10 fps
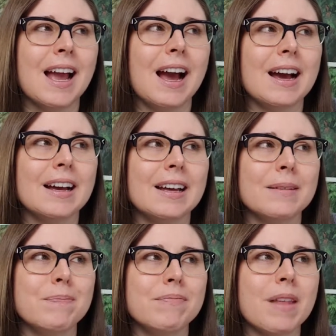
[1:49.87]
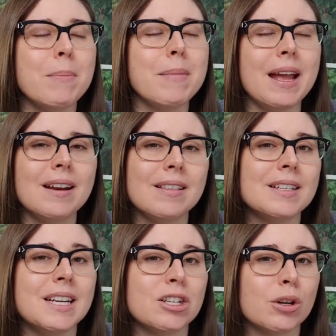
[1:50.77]
um, made the
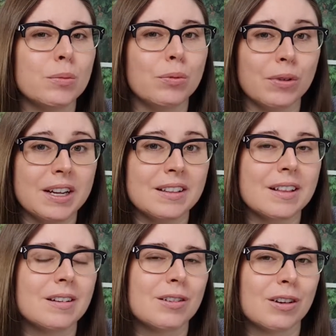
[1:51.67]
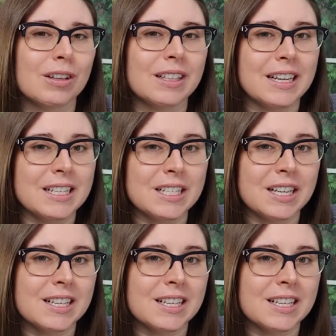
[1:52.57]
teacher bring the little girl into